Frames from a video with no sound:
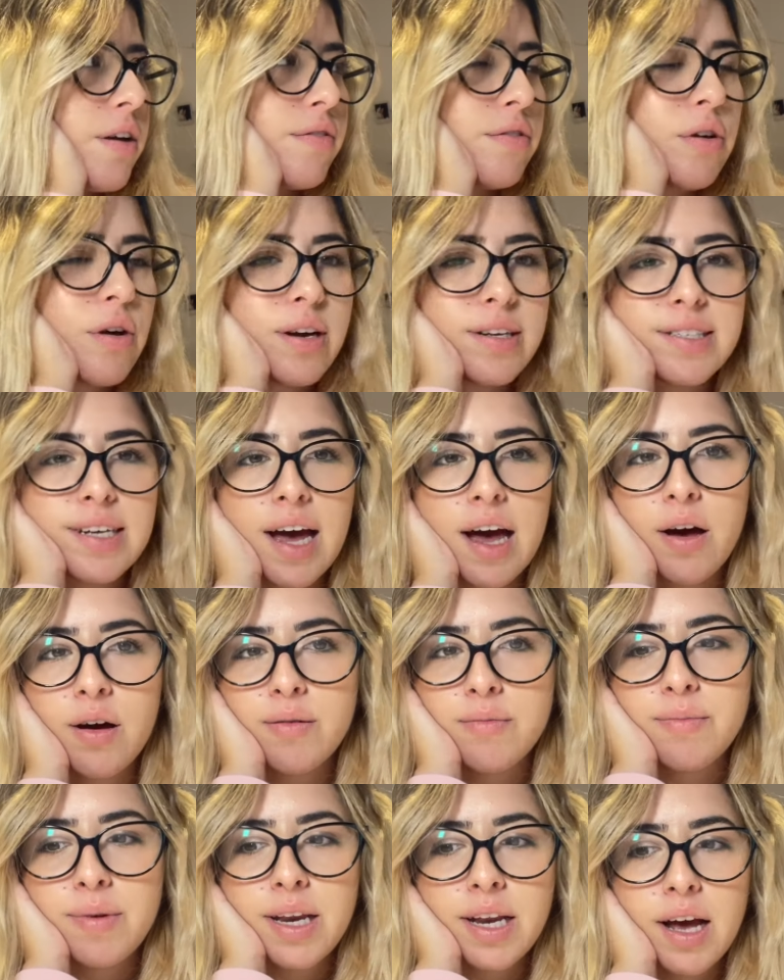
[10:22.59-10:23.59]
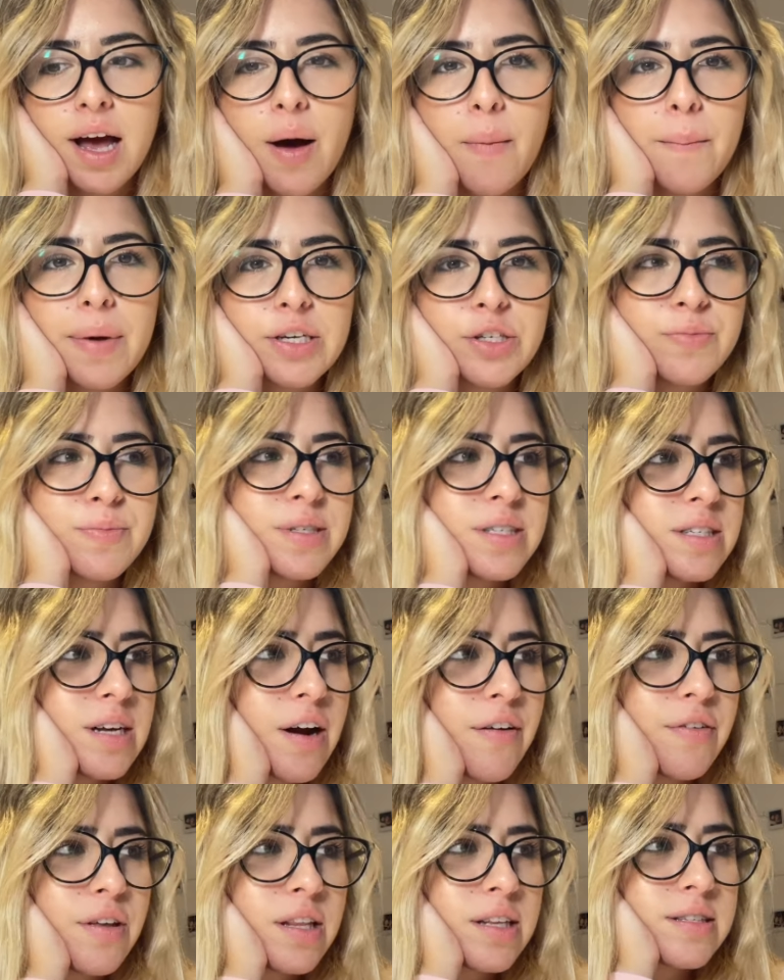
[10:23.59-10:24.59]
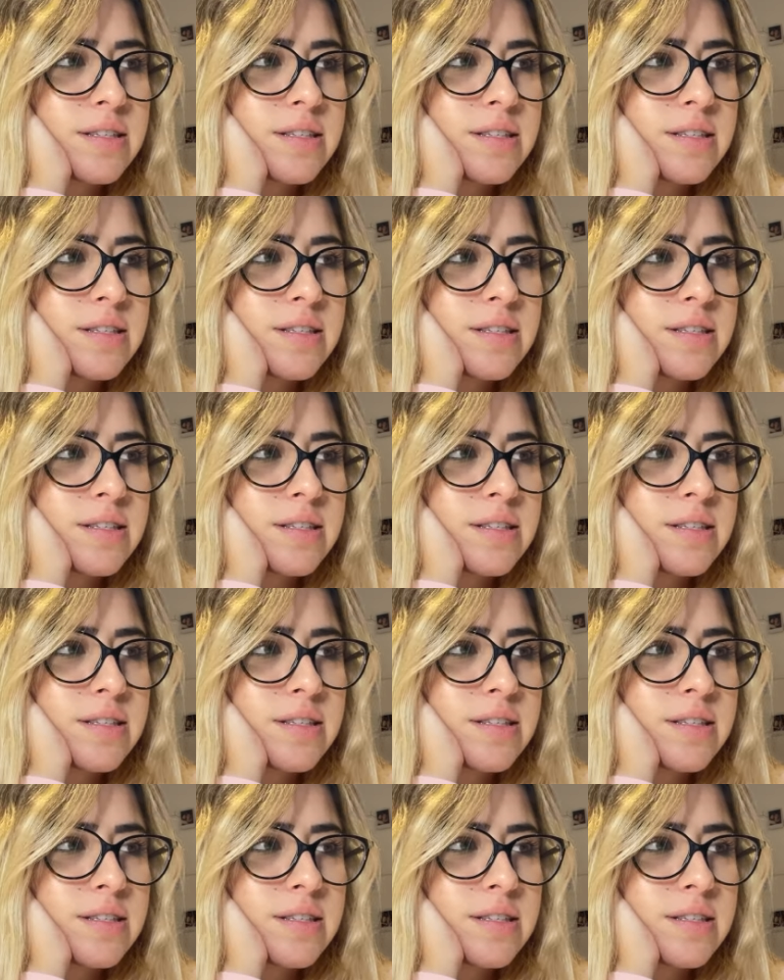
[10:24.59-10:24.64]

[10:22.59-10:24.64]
have no idea how much I'm starving.